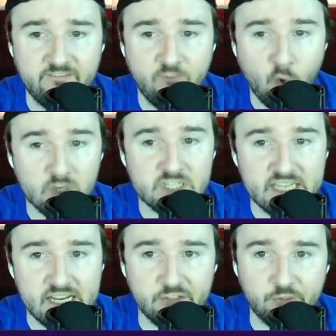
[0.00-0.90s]

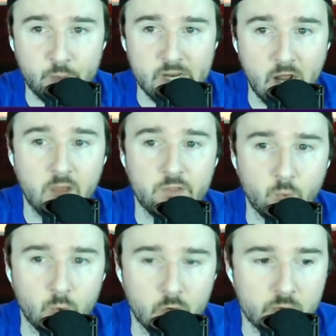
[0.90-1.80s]
14-3 on the
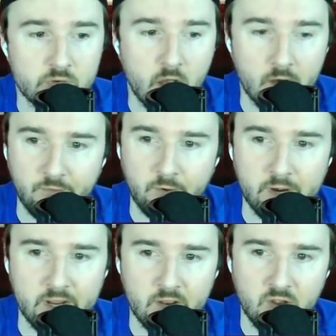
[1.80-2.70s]
road
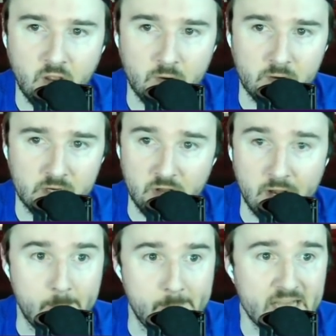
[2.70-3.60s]
covering, an
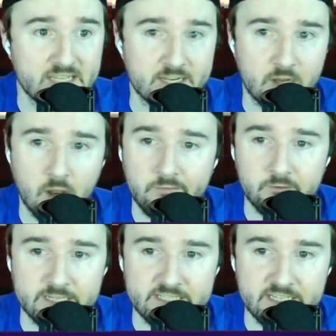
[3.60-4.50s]
amazing
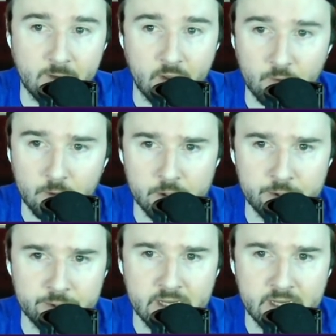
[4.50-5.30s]
covering team on the road.